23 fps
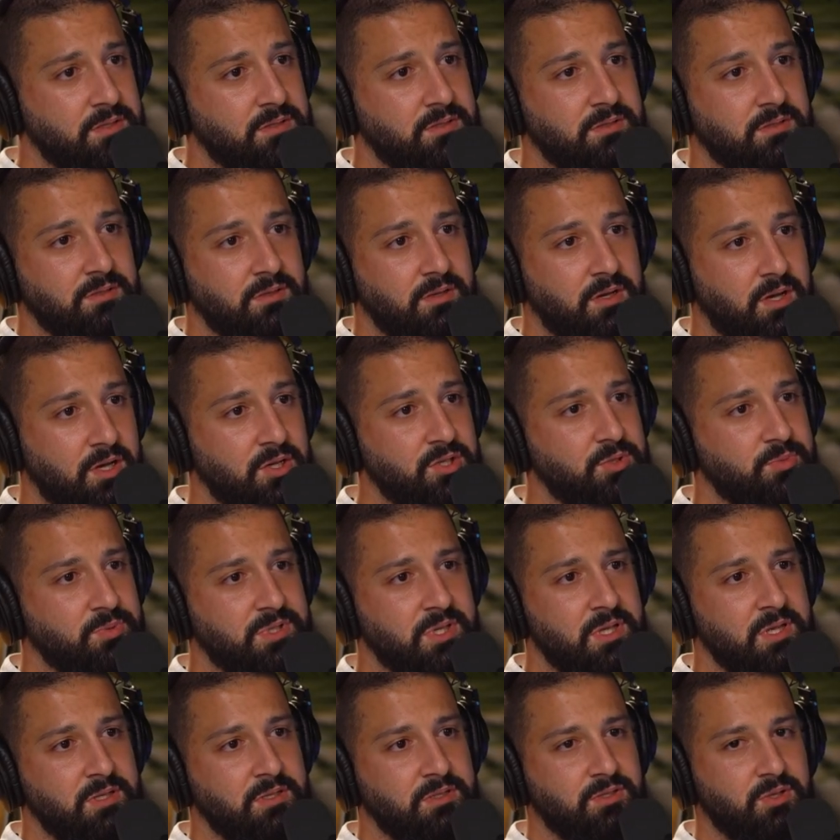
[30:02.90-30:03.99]
Yes,
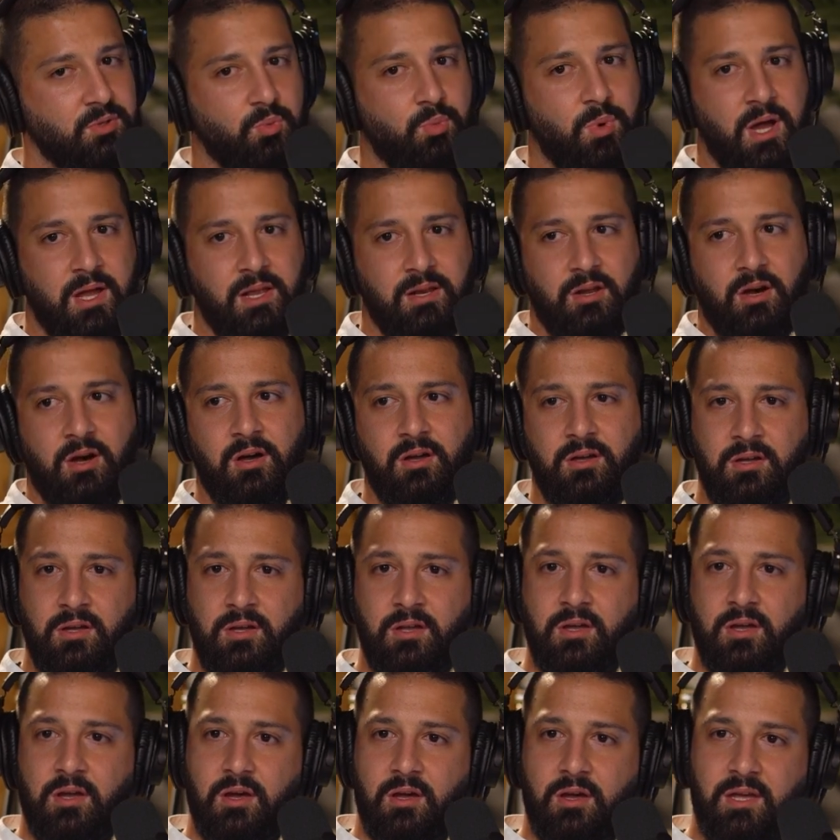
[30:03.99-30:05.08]
100%. So why
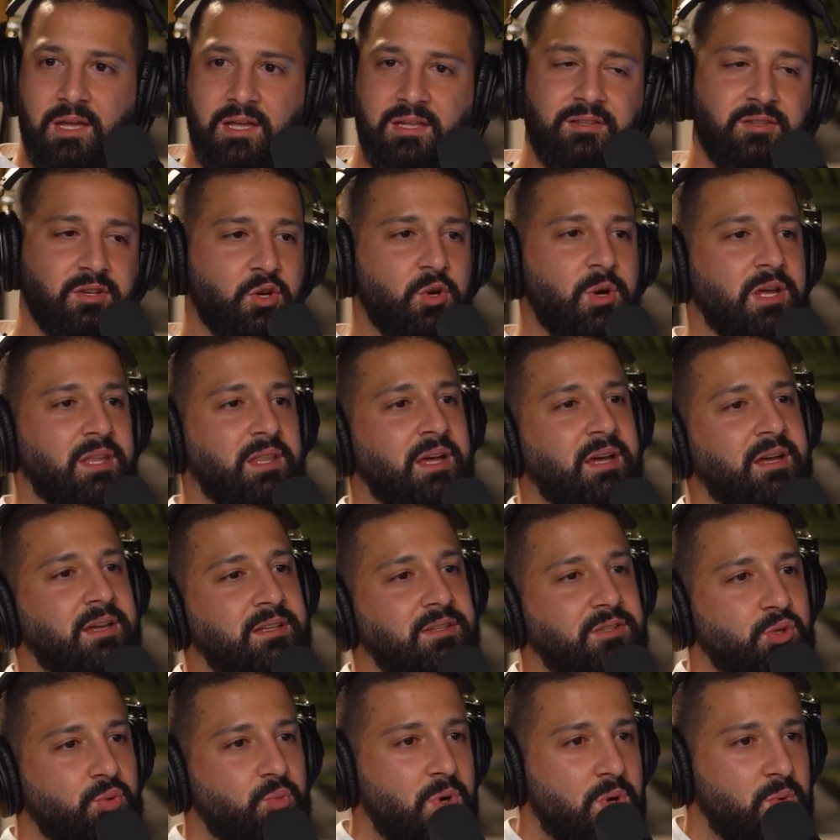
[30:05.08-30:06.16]
not integrate
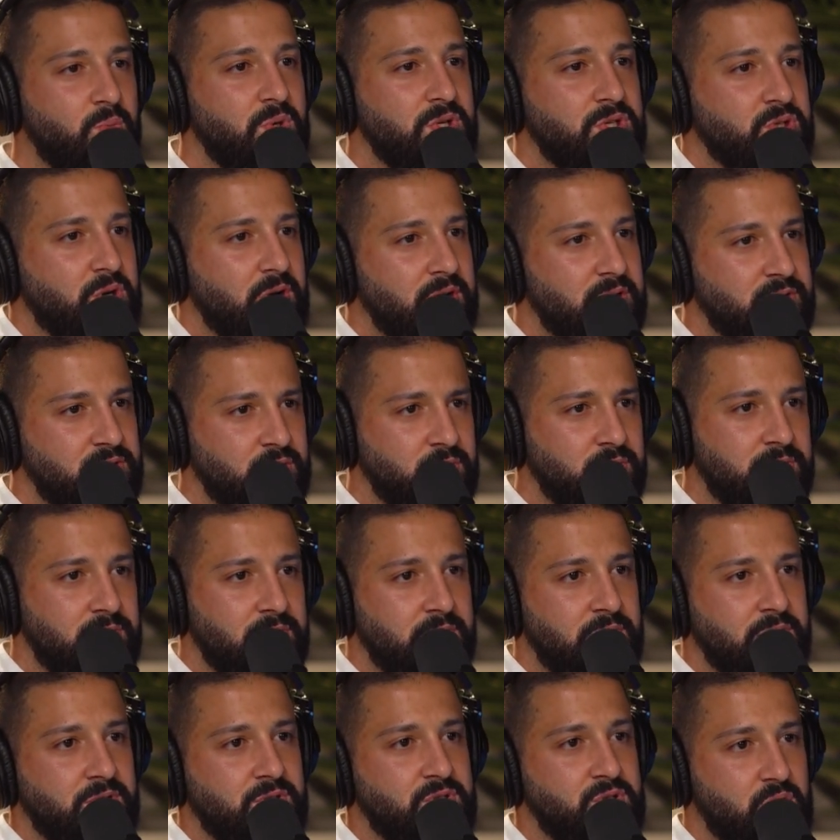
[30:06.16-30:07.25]
that into what we're trying to do?